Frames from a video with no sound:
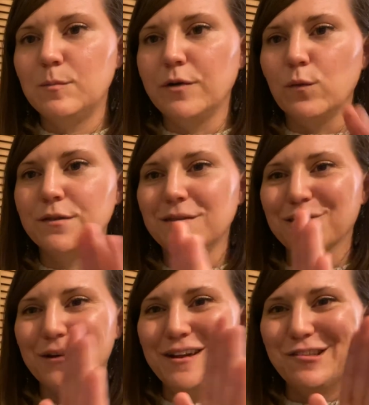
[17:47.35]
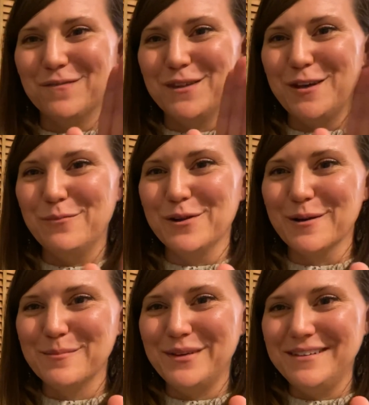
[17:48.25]
but within the range of the human
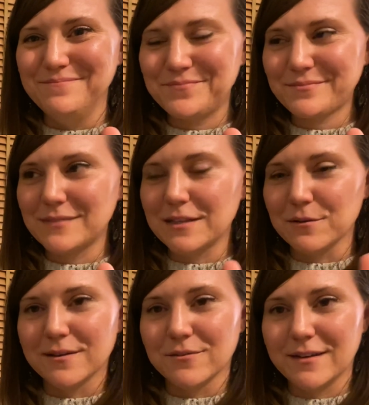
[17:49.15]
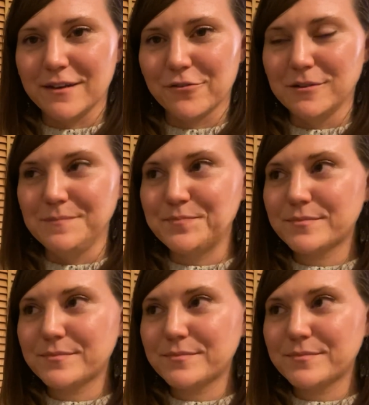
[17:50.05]
heartbeat, so it sounds natural.